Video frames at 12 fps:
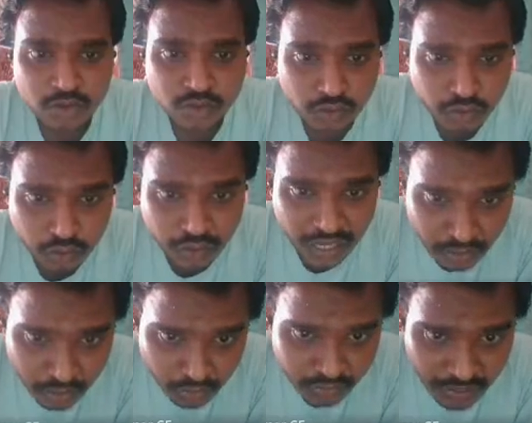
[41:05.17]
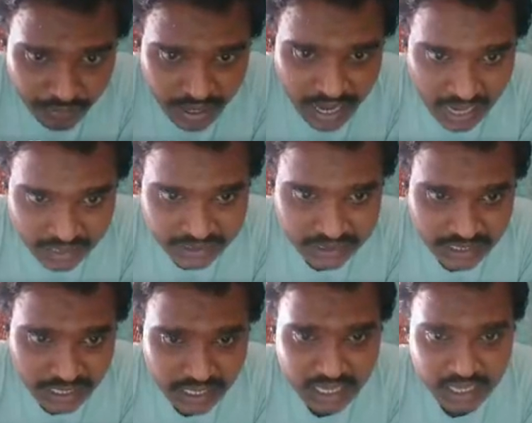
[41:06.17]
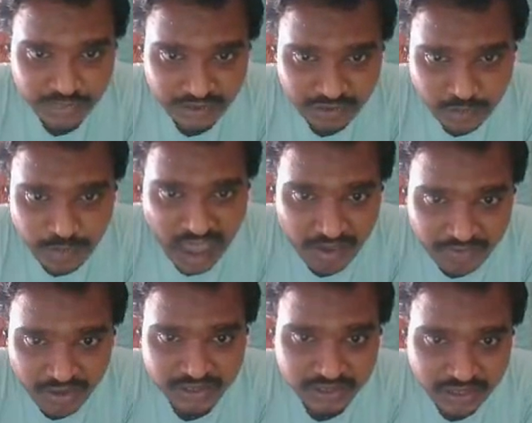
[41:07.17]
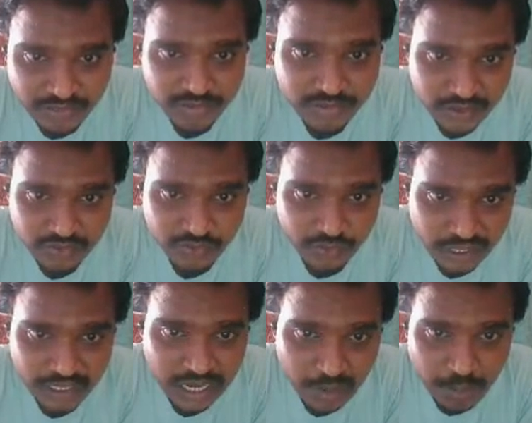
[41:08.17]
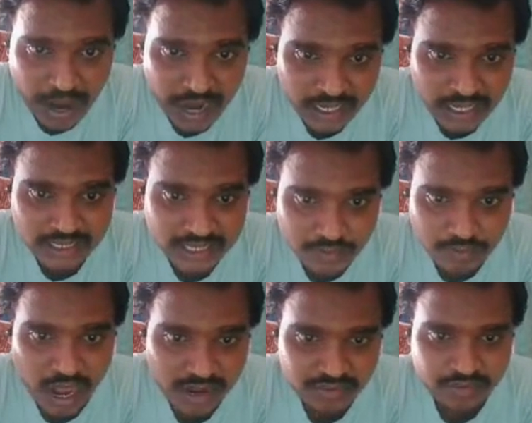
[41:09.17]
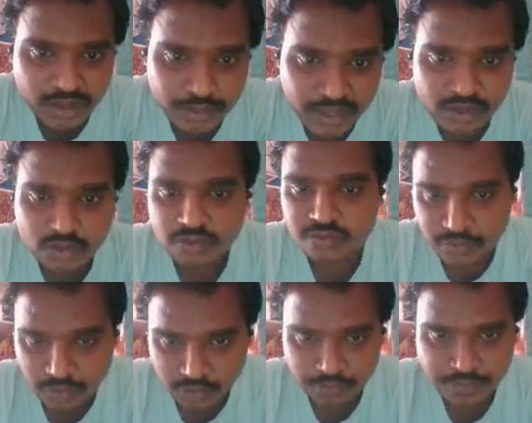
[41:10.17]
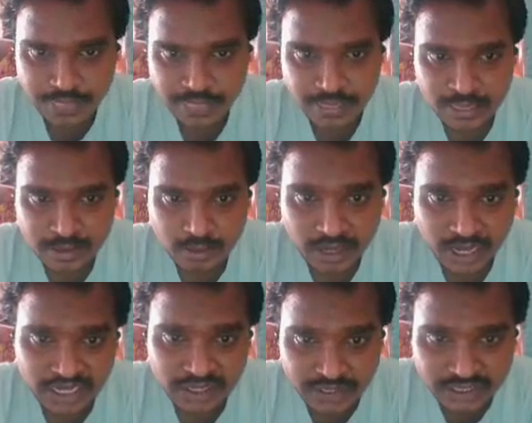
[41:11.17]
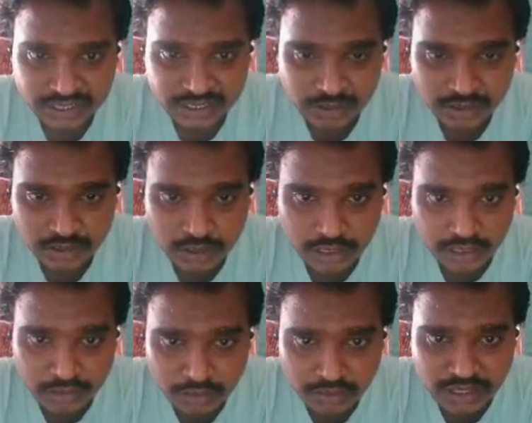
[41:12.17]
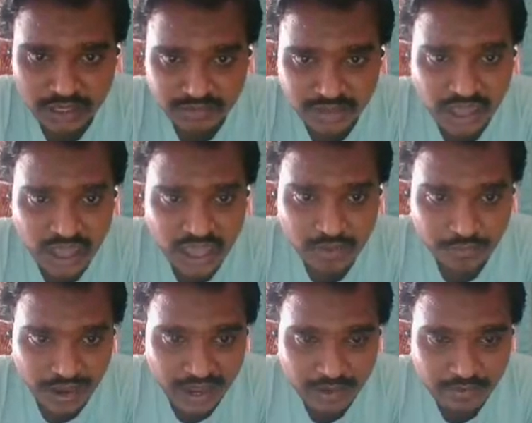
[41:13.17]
high. So to reduce the velocity, this baffles, this vertical partition walls will be useful. Okay, it will reduces the